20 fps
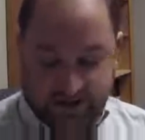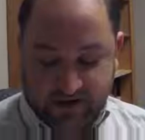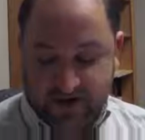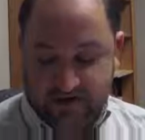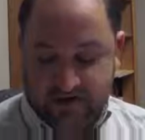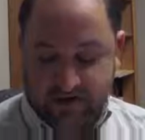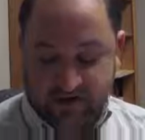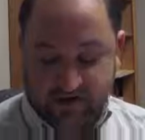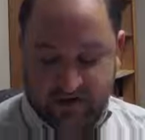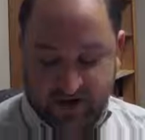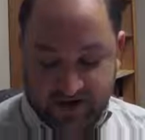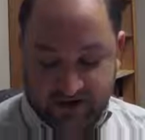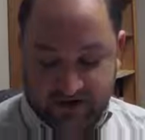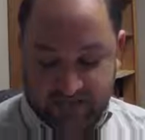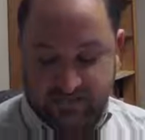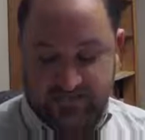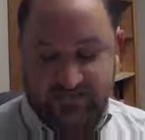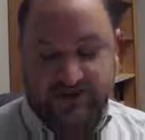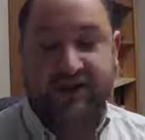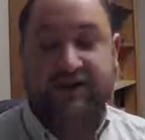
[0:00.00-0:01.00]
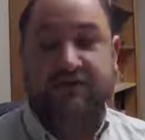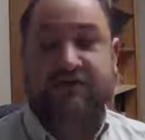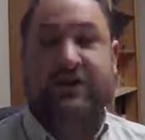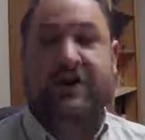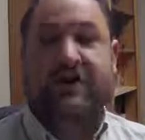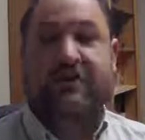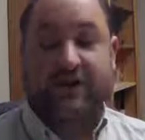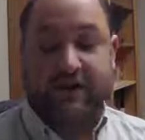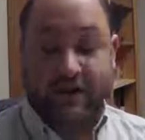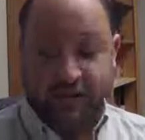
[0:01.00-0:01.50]
other things besides
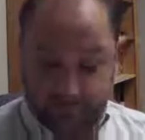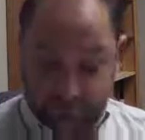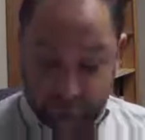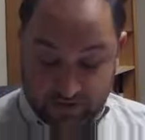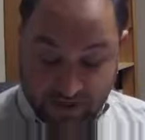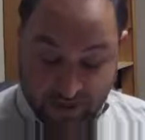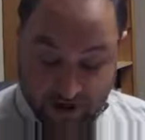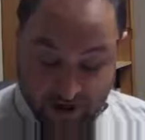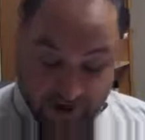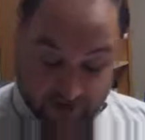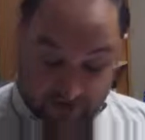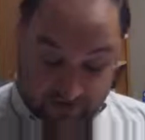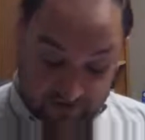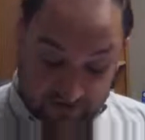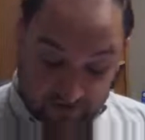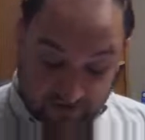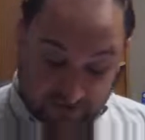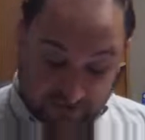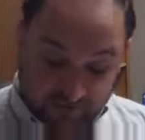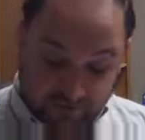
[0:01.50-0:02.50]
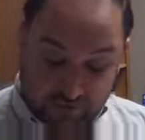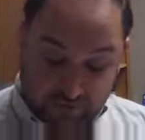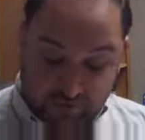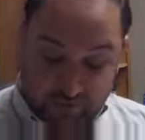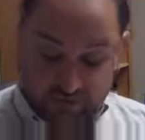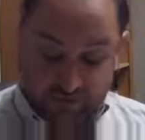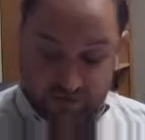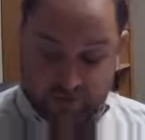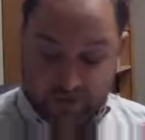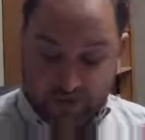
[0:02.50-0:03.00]
rhetoric. His students were
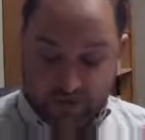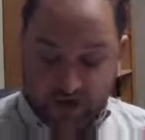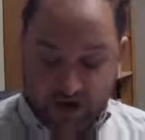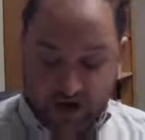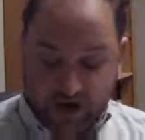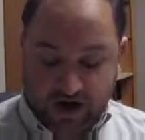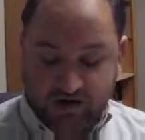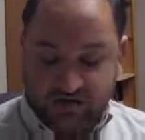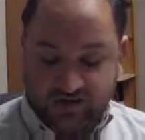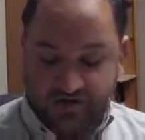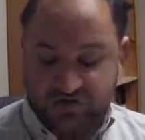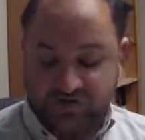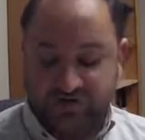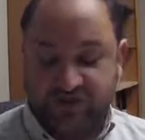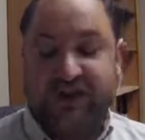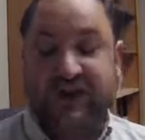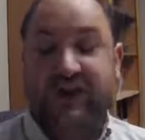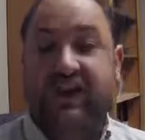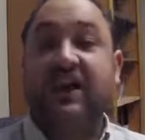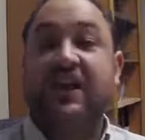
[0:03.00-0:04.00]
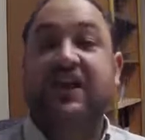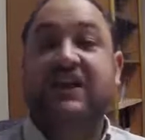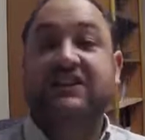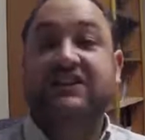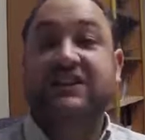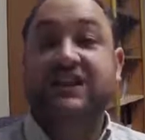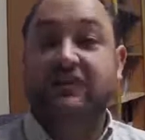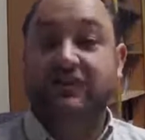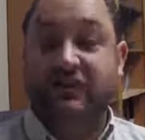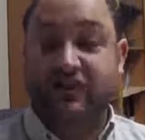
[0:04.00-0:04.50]
required to study
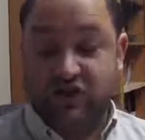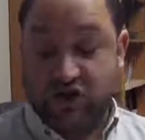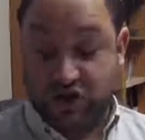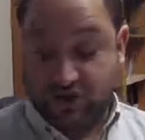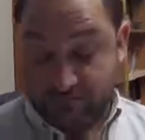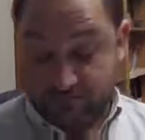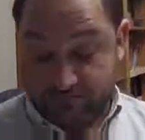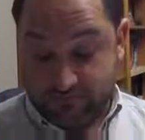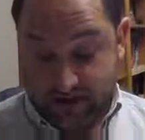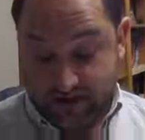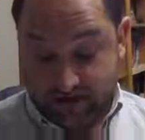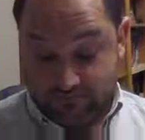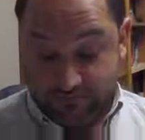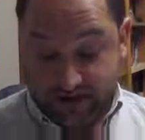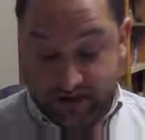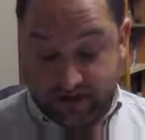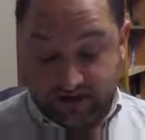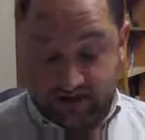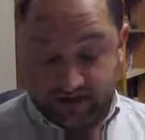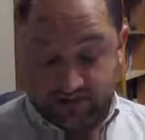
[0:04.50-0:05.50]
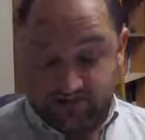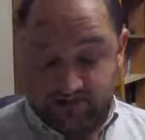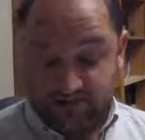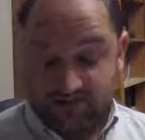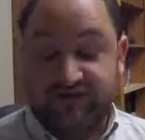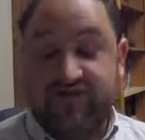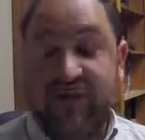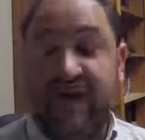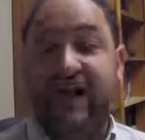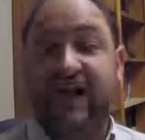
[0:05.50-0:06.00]
literature, mathematics,
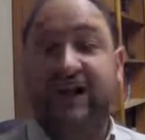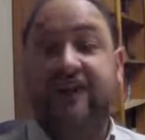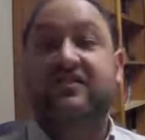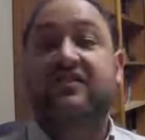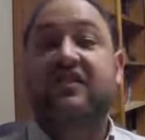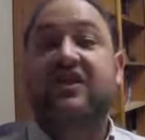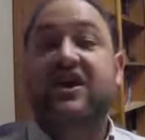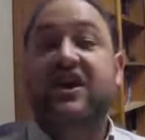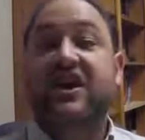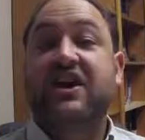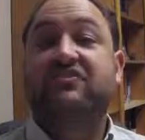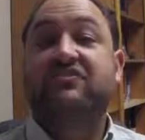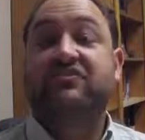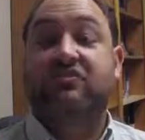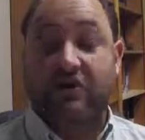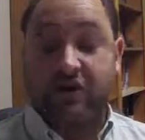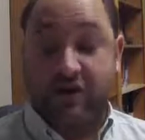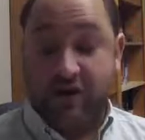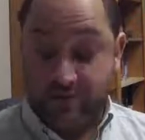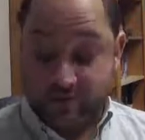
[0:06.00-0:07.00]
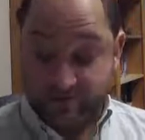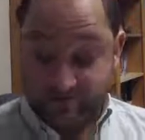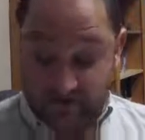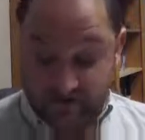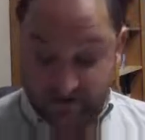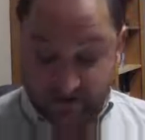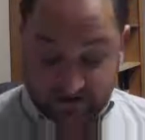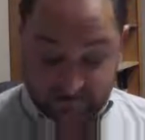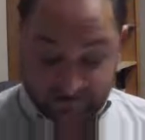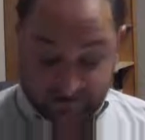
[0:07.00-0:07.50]
science, history,
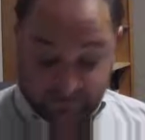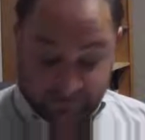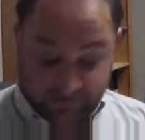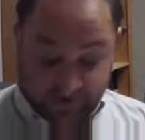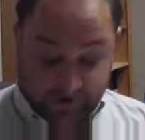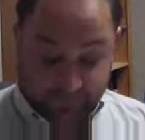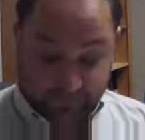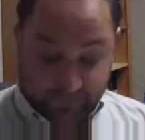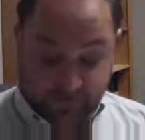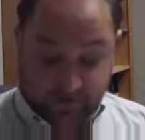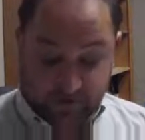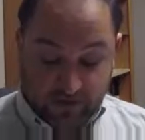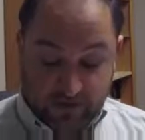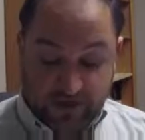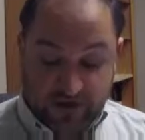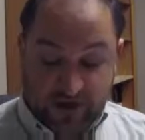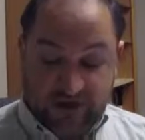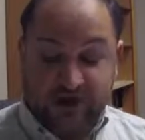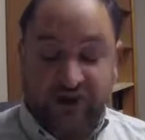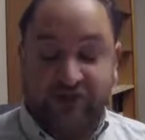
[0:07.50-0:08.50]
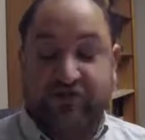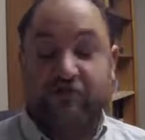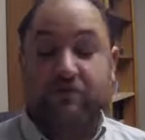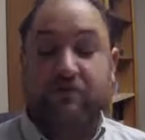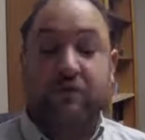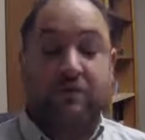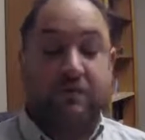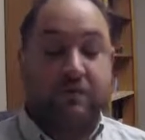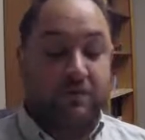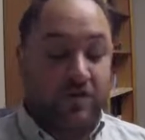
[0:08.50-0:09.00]
philosophy, and this is
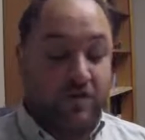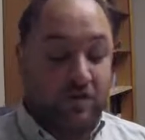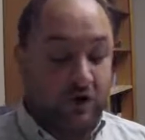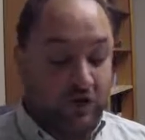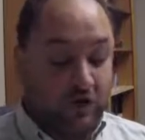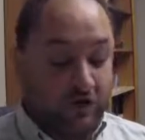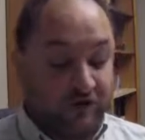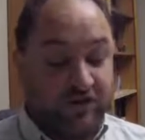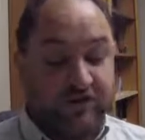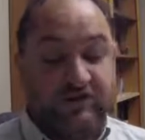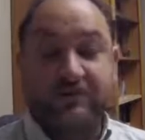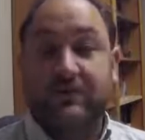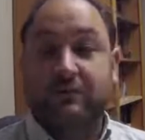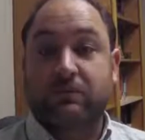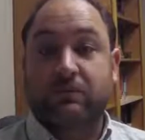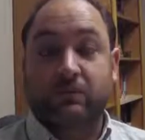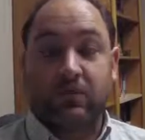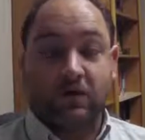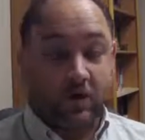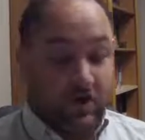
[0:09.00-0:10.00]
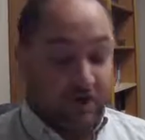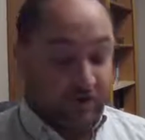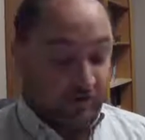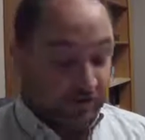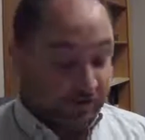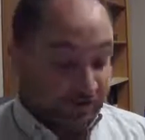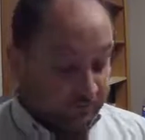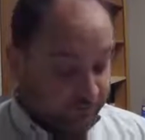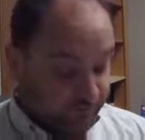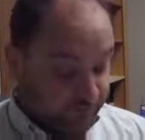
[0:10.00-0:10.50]
what we would call the liberal
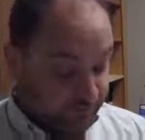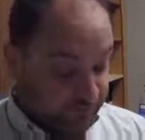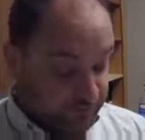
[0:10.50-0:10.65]
arts.